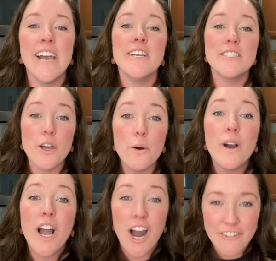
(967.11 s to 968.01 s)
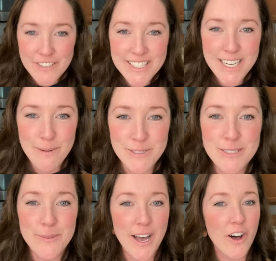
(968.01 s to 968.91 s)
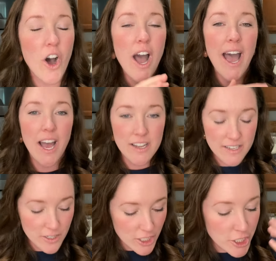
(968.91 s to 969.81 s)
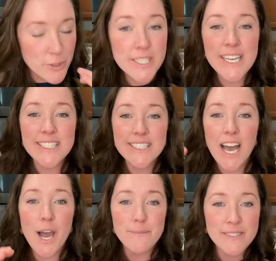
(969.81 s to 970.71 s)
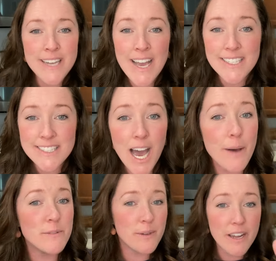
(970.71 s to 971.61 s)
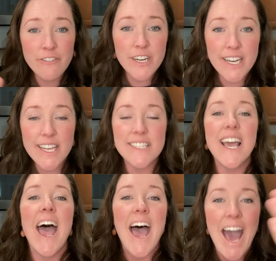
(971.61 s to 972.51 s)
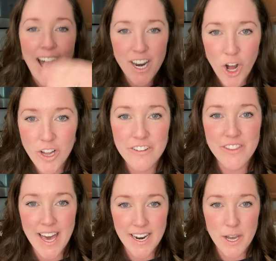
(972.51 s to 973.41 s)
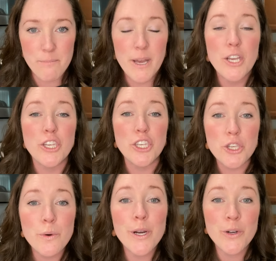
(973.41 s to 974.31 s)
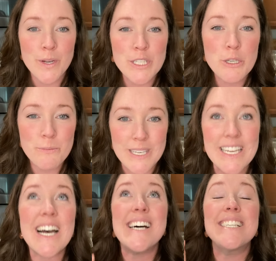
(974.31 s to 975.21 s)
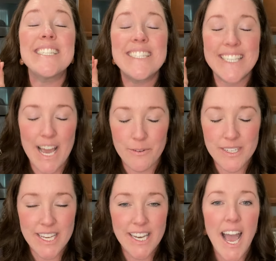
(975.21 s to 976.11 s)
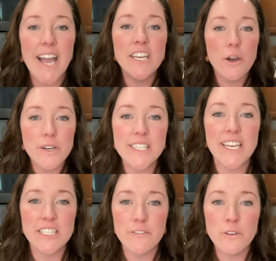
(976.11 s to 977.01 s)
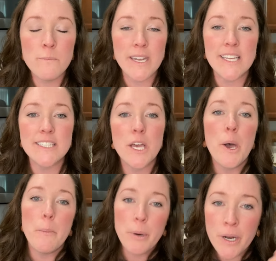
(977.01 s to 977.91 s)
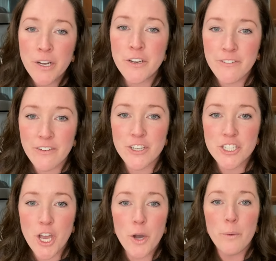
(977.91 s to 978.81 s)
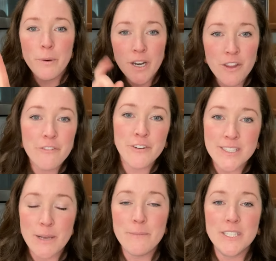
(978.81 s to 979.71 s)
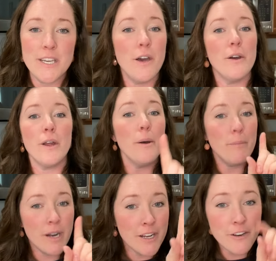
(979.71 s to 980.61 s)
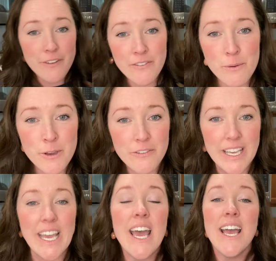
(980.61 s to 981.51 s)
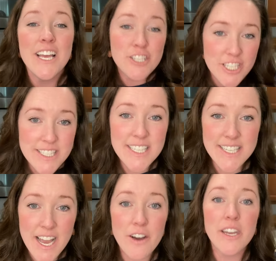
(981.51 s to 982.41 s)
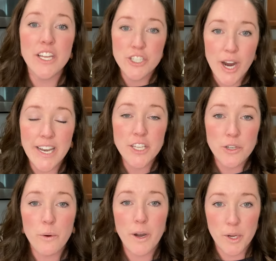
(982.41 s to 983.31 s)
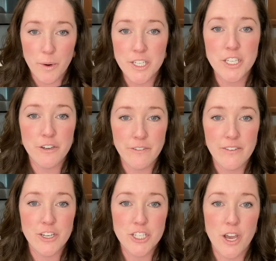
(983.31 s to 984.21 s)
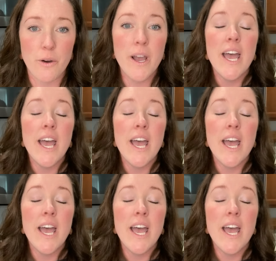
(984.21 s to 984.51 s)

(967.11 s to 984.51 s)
So coffee stops as well. QT stops, snack stops, whatever it is, add all of that up. You are going to be astounded. I know it takes a few minutes. Put on your favorite show, put on the Friends episode, put on your favorite movie, and just sit down and try to do it while you're watching your favorite show.